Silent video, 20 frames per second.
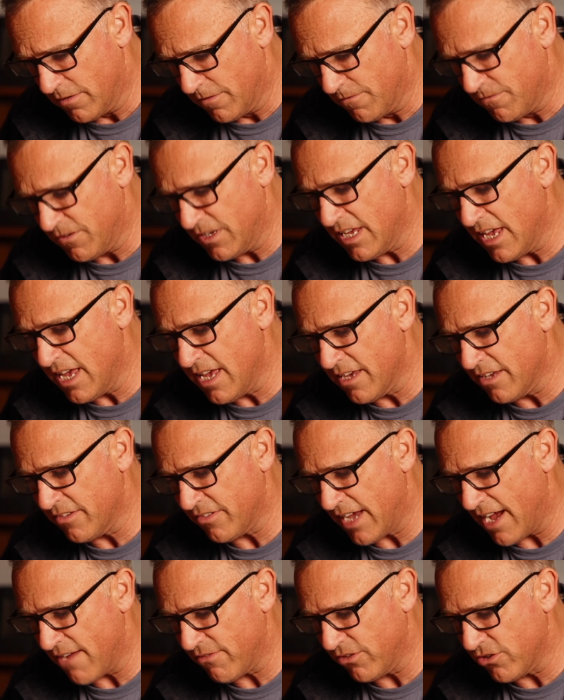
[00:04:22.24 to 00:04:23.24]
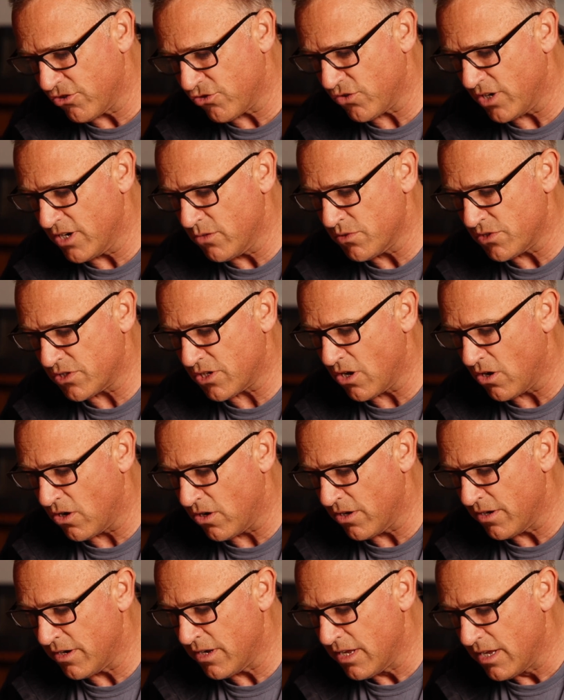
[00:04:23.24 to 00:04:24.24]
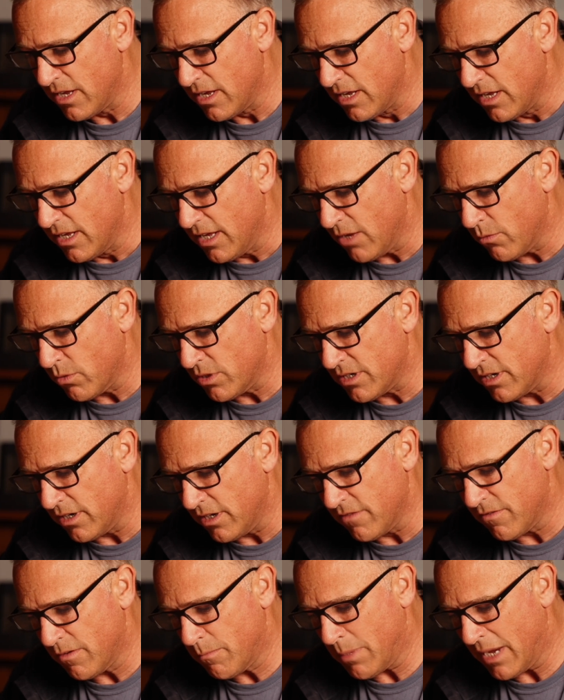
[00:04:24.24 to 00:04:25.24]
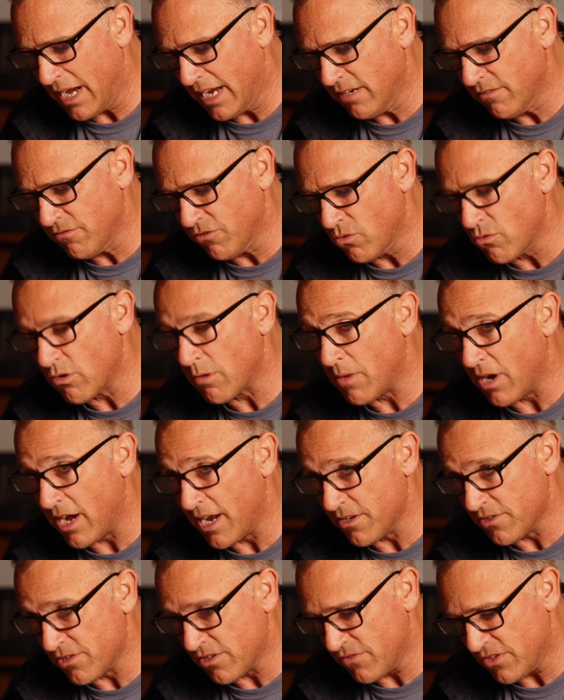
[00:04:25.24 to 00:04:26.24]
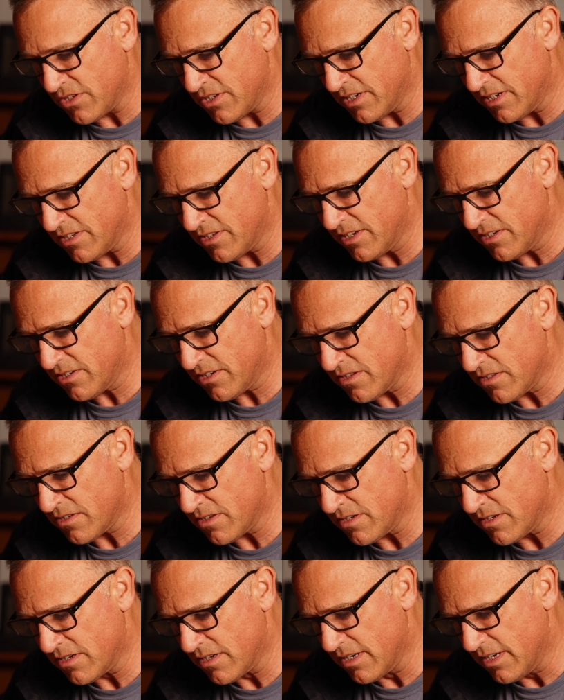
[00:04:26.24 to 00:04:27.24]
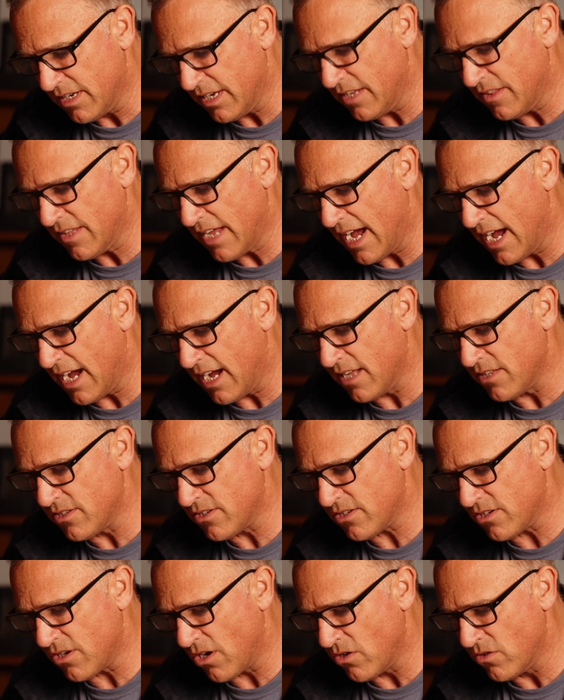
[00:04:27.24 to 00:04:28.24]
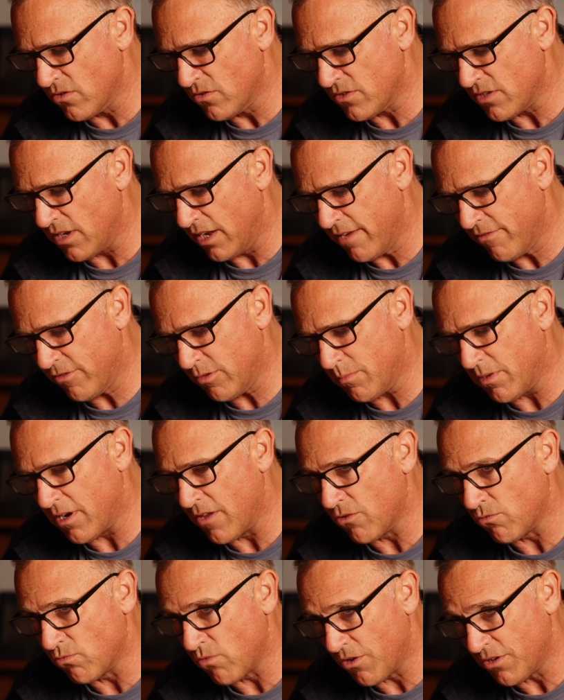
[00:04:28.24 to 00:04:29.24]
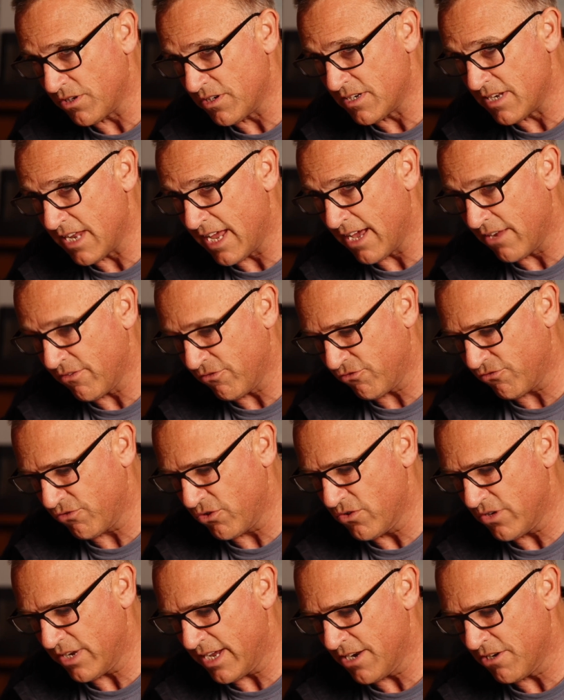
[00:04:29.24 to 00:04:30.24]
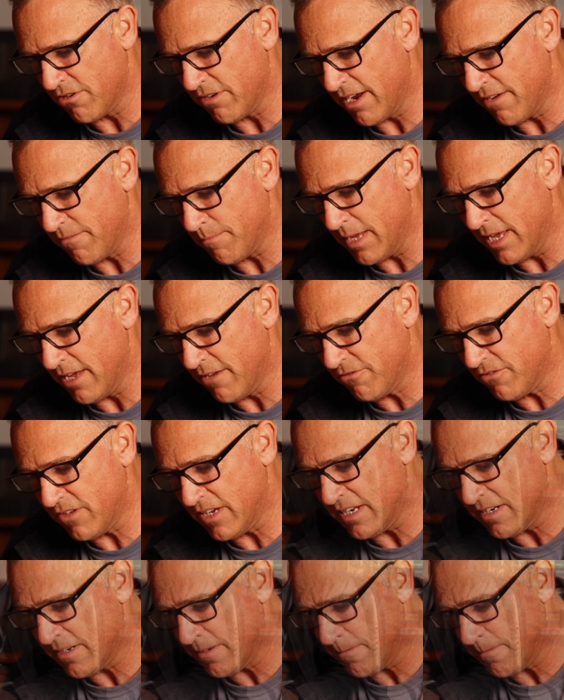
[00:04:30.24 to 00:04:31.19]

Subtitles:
For years after the tree was gone, it would deliver painful reminders of its existence in the hard stones left by the rotted down fruit under our bare feet.